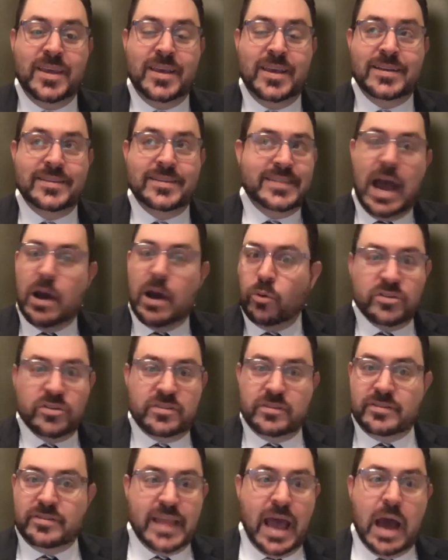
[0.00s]
That
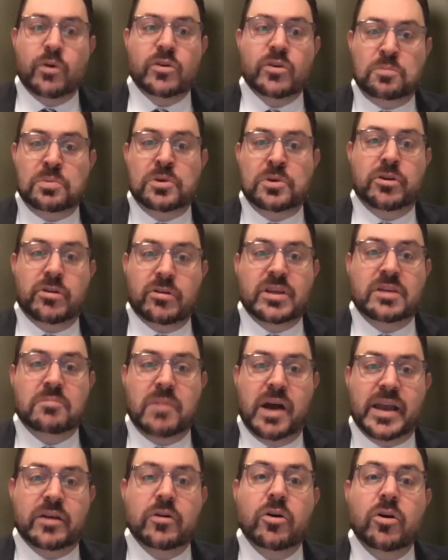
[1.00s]
was purely
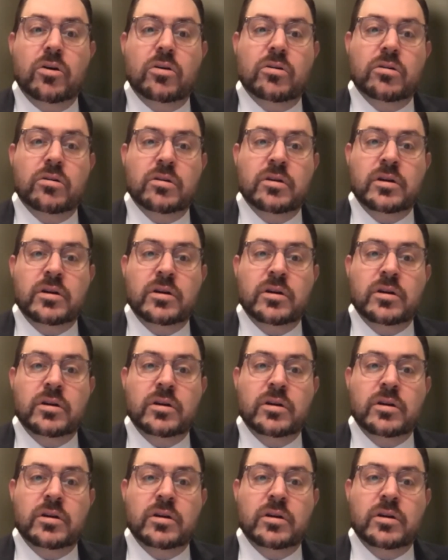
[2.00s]
my goal.